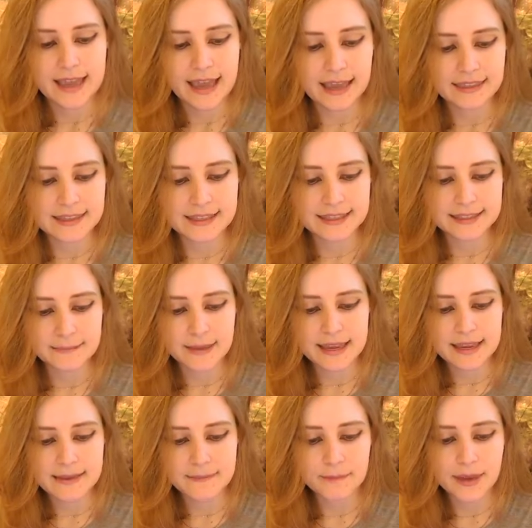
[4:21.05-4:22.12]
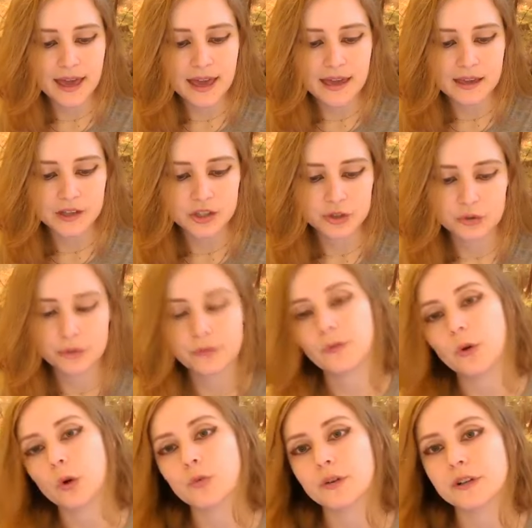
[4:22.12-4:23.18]
And this may impact your
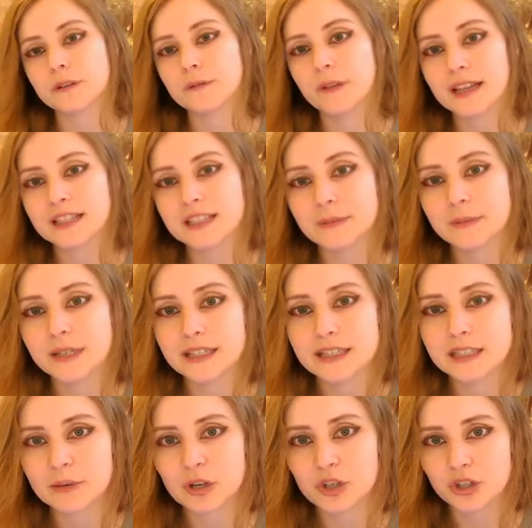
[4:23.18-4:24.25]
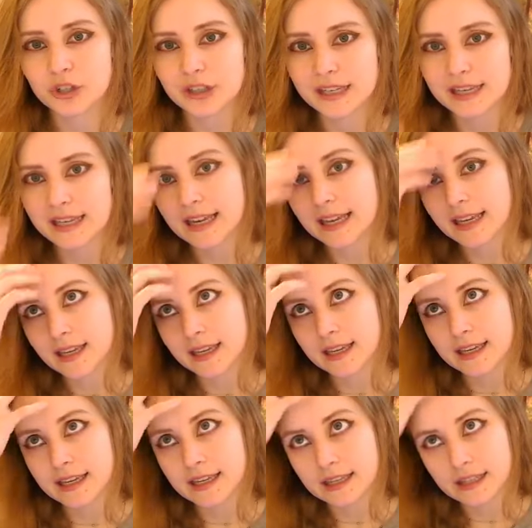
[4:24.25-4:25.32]
forward advancement, especially
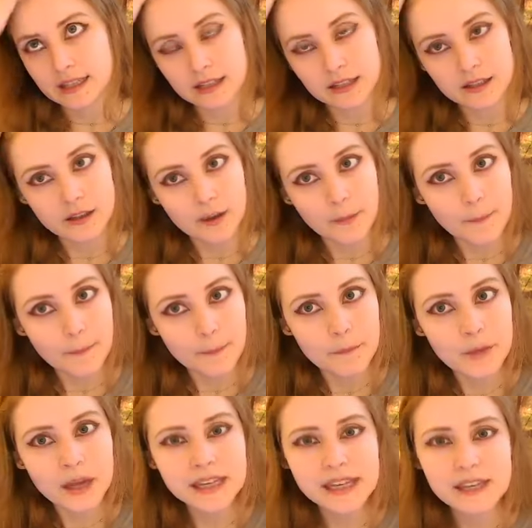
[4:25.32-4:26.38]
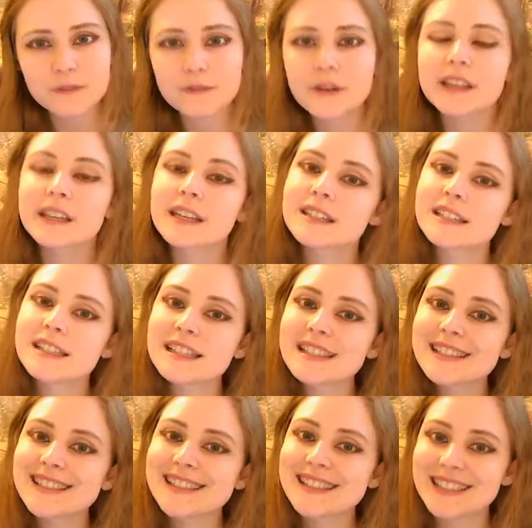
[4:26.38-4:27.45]
in money,
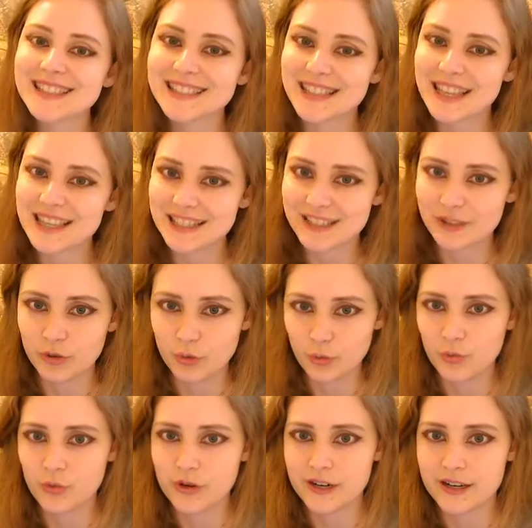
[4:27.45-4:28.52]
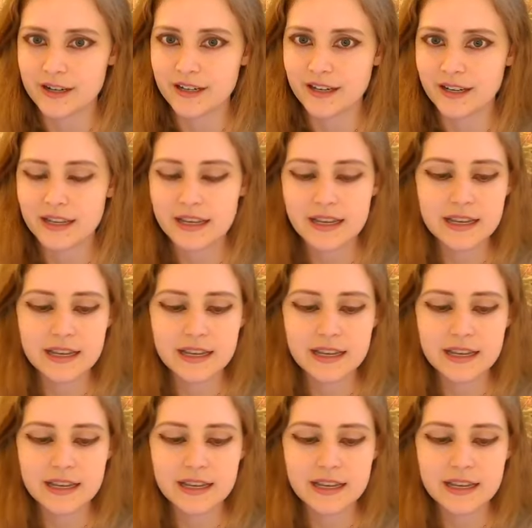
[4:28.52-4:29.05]
finances, success, or work.